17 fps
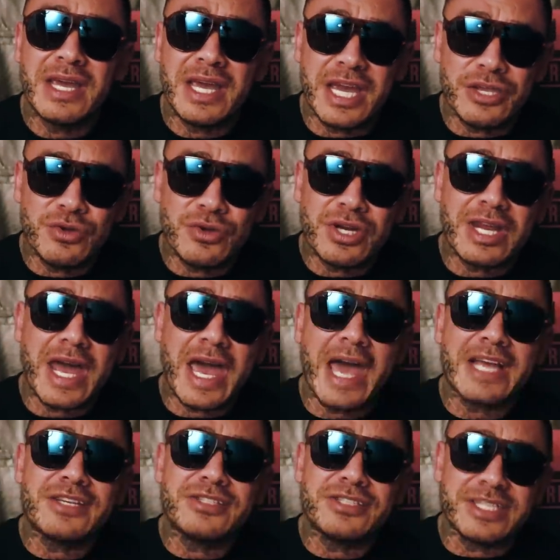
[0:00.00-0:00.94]
and you can
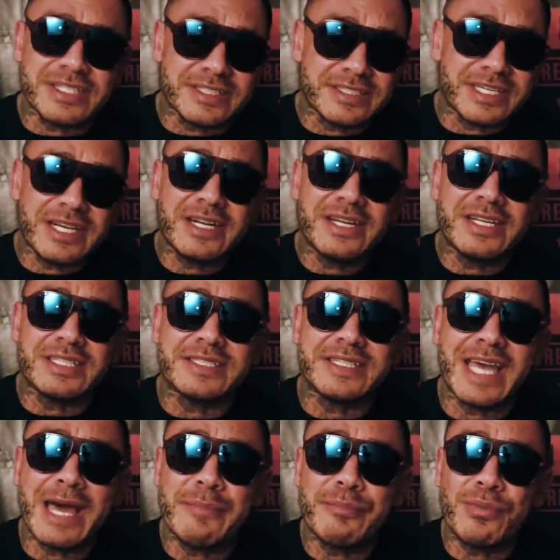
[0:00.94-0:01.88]
actually set an
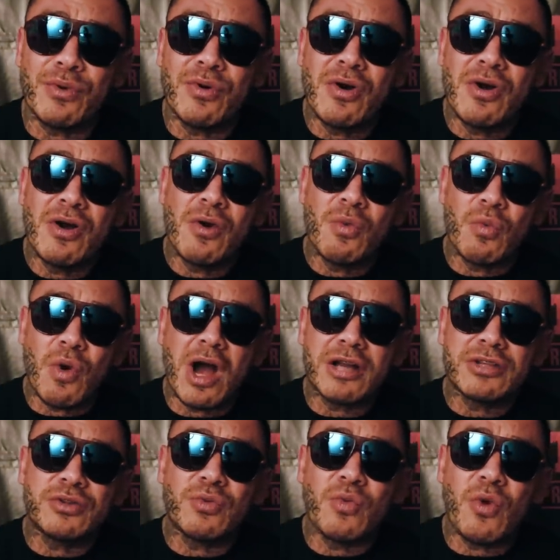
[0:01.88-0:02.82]
example,
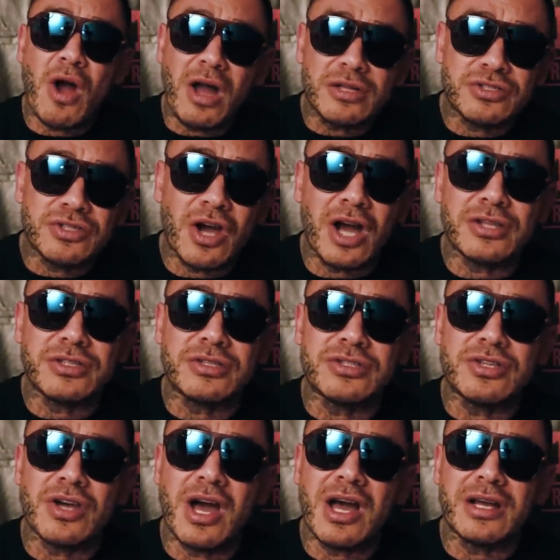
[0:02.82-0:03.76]
walk the walk, talk the
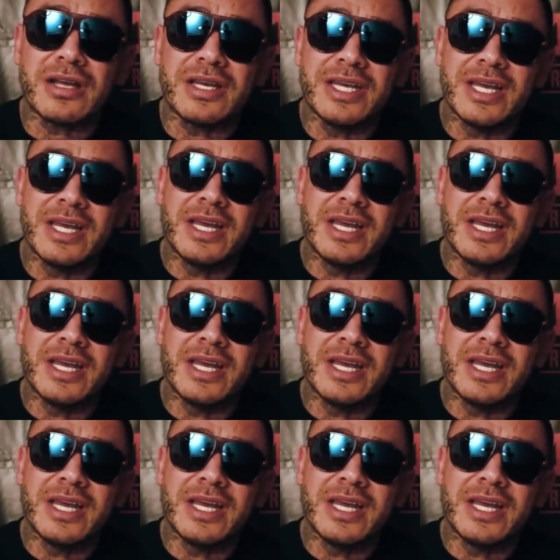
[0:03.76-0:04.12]
talk,